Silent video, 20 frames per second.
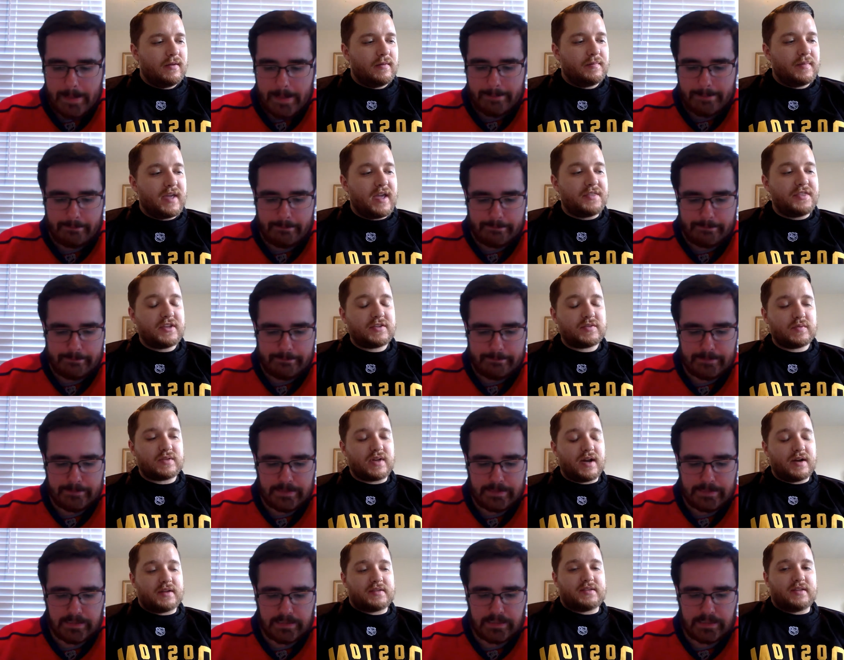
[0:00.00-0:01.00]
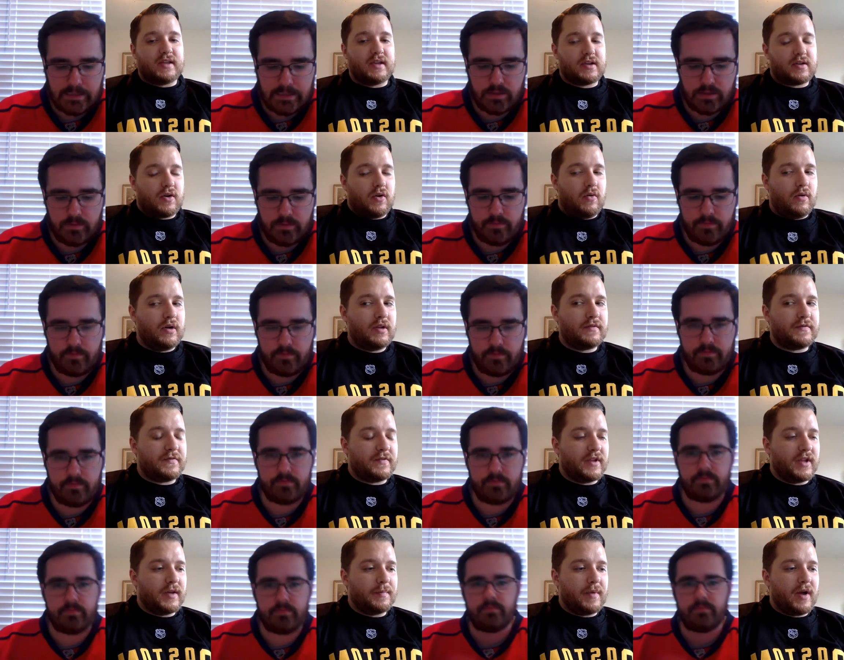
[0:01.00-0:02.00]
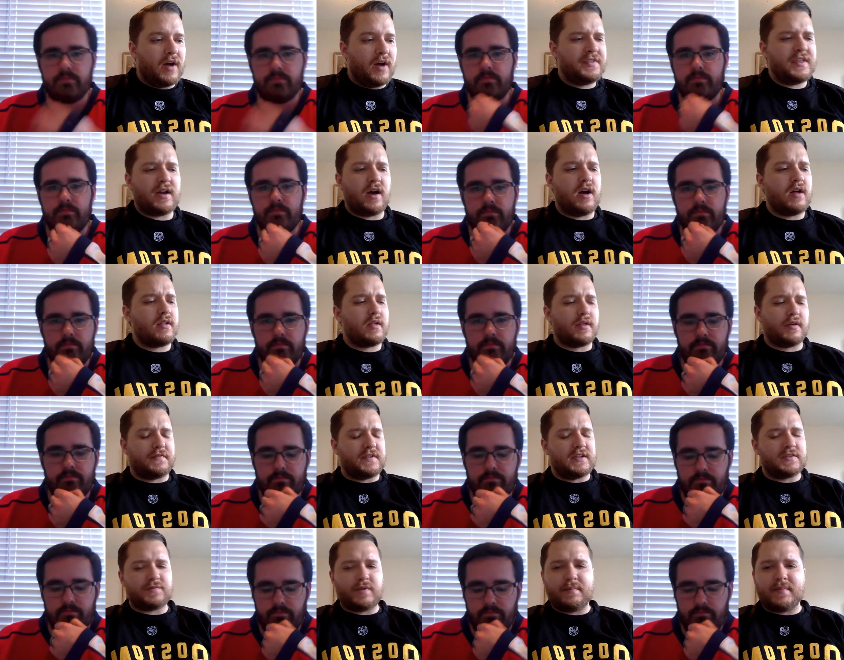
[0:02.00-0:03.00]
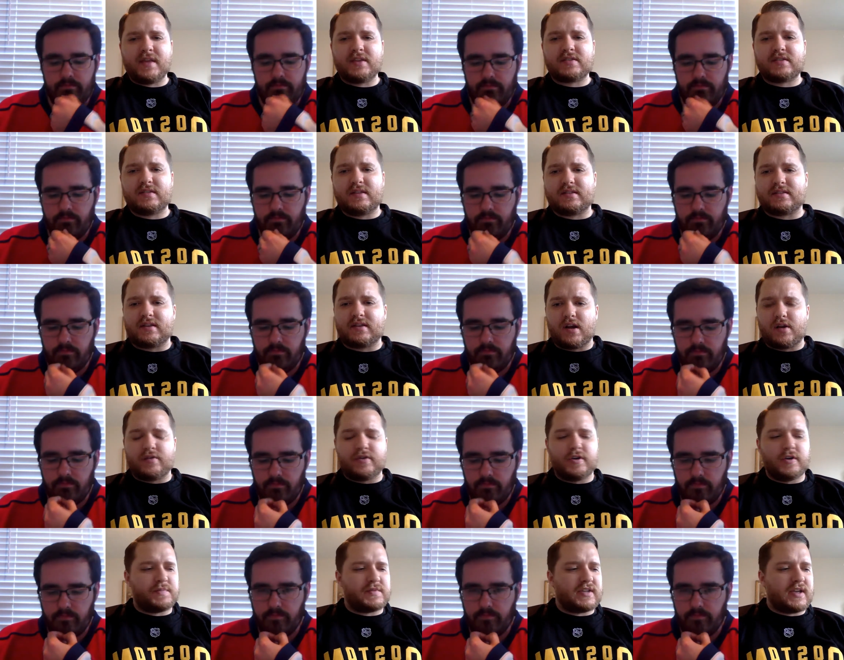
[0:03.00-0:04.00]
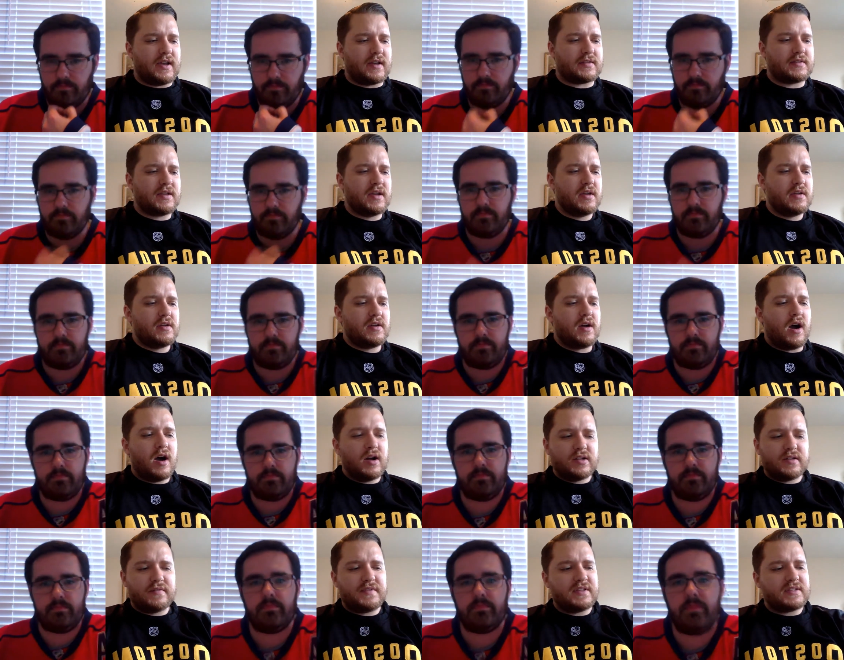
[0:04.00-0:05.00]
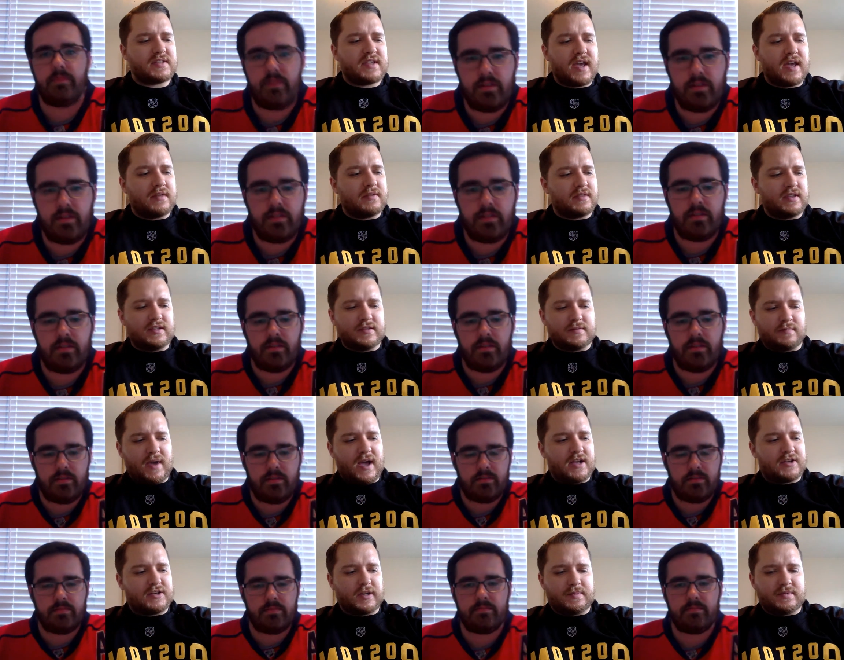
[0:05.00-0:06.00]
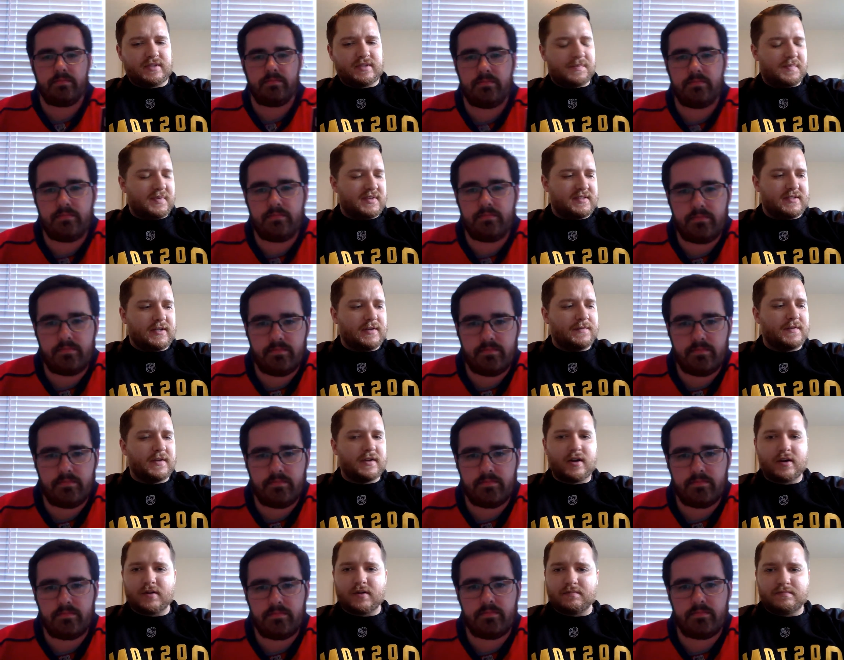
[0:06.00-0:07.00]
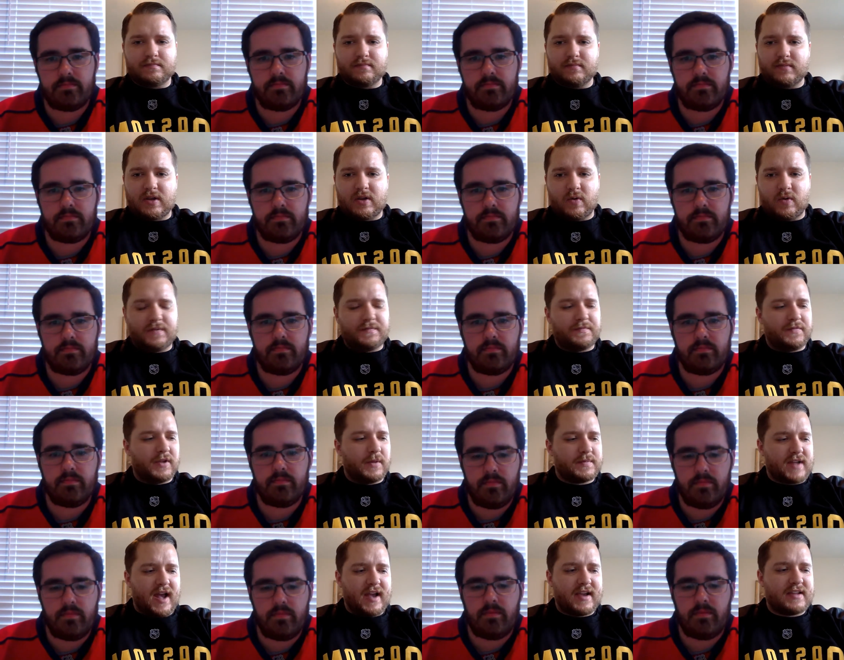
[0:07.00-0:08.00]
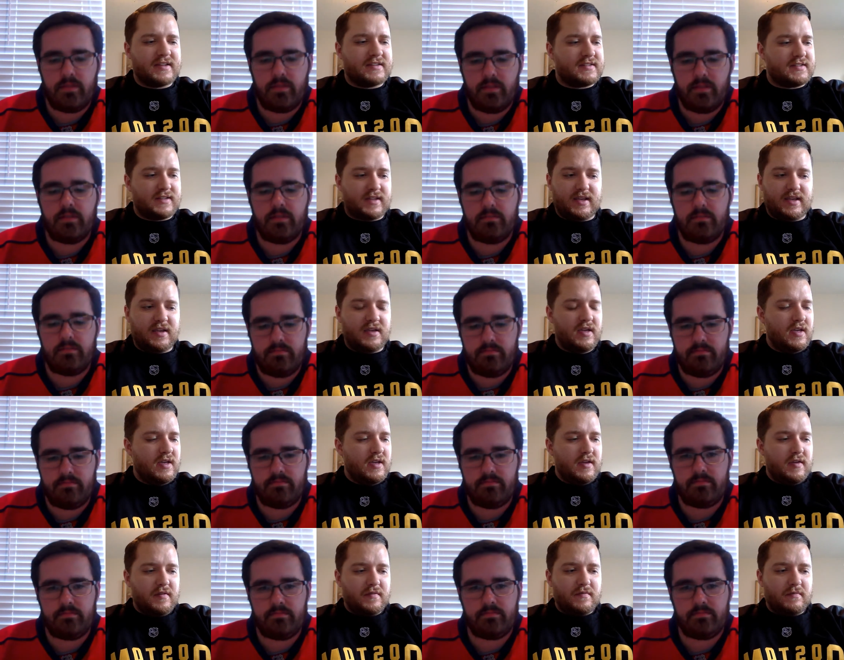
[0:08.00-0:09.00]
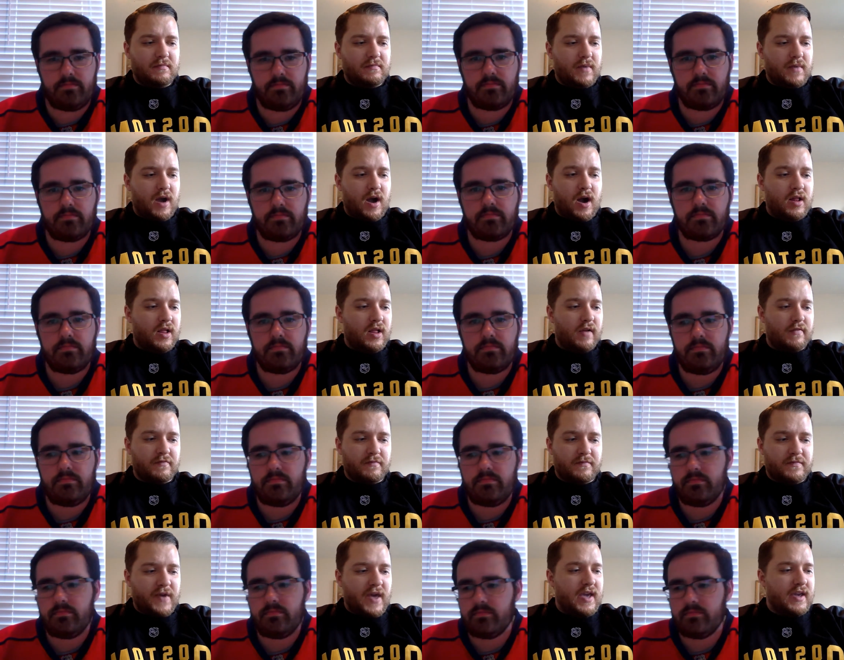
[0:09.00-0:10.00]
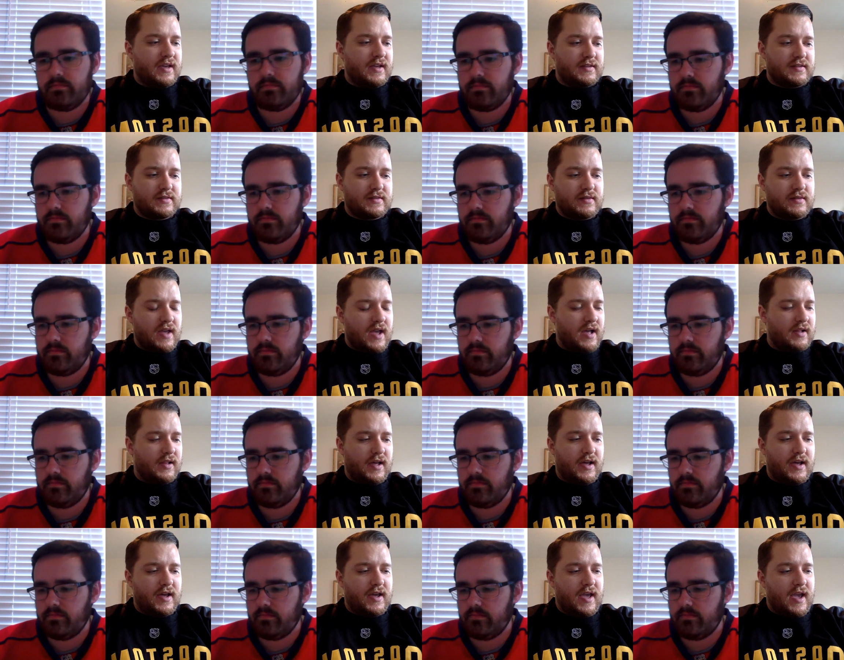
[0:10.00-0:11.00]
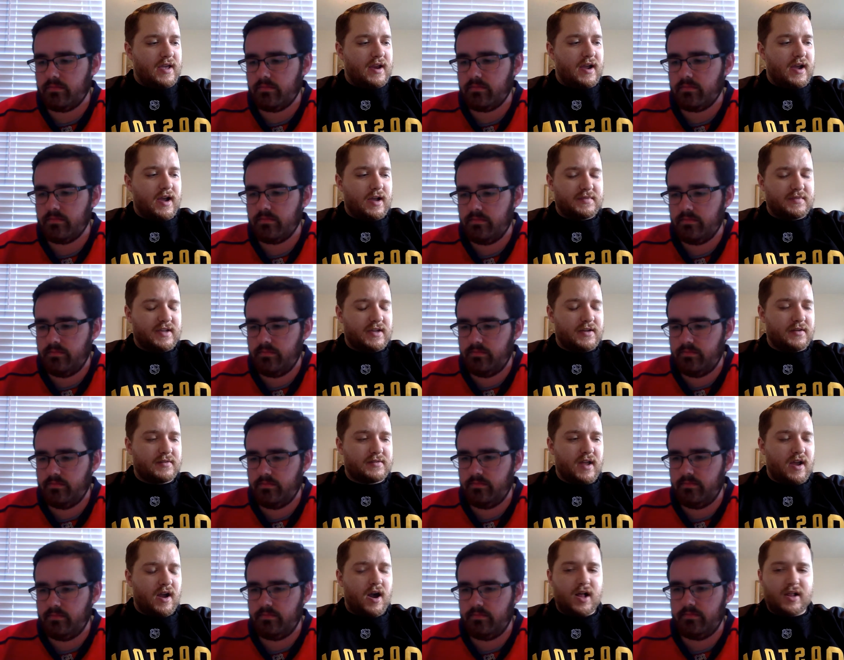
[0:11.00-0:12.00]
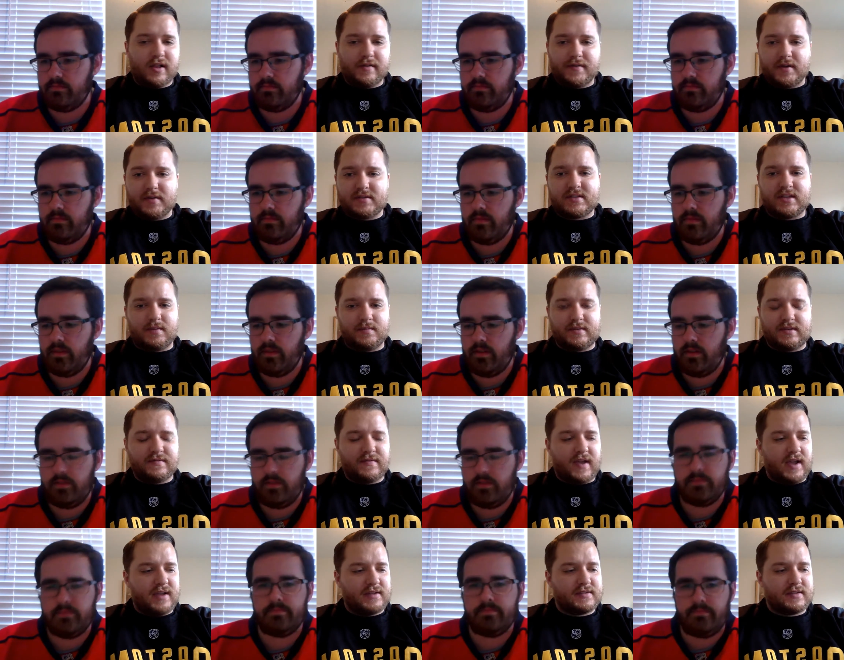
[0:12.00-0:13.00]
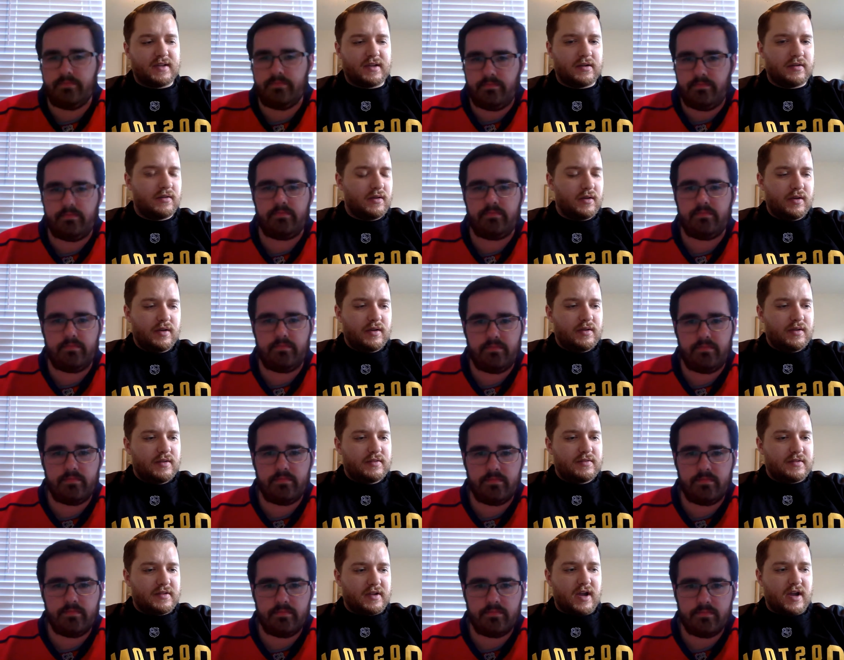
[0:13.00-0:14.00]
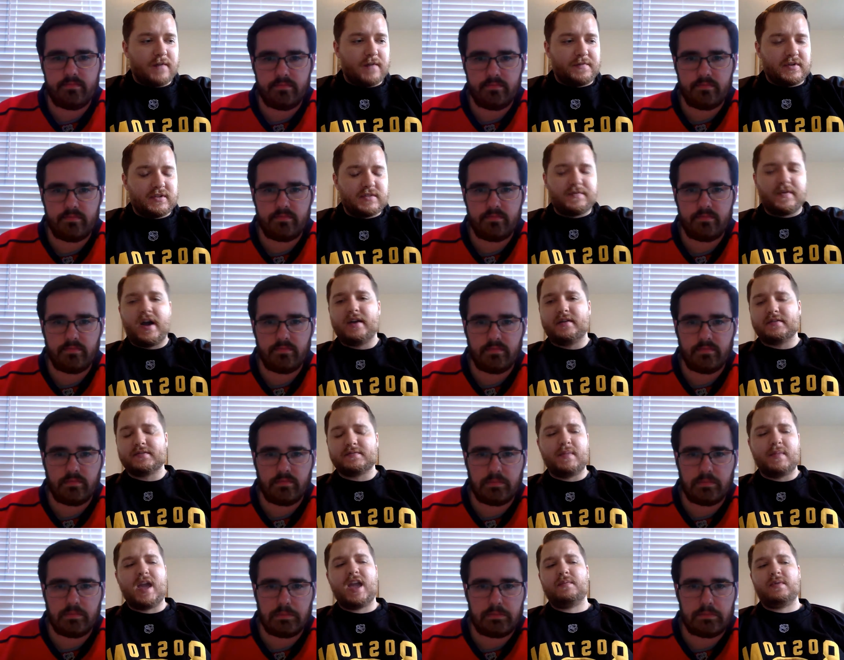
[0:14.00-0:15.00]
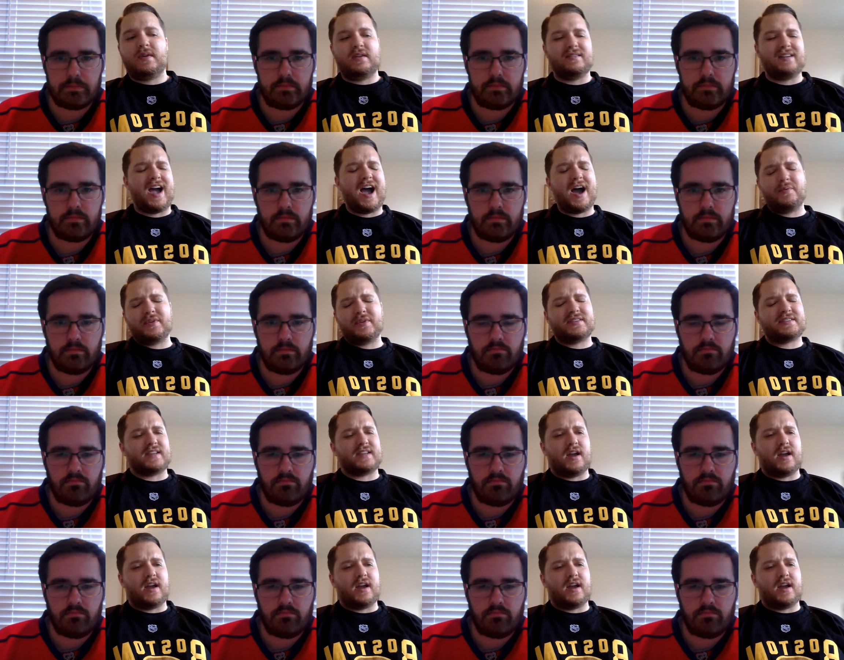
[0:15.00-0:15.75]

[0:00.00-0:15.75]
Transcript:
Speaker 1: yeah, this was honestly a coin flip. All of these, we mentioned this in our group text. All of these matchups in the Pacific are coin flips. I could see. All of them, Vegas, L.A., Anaheim, San Jose, all of those teams advancing to the conference finals. Maybe, I wouldn't say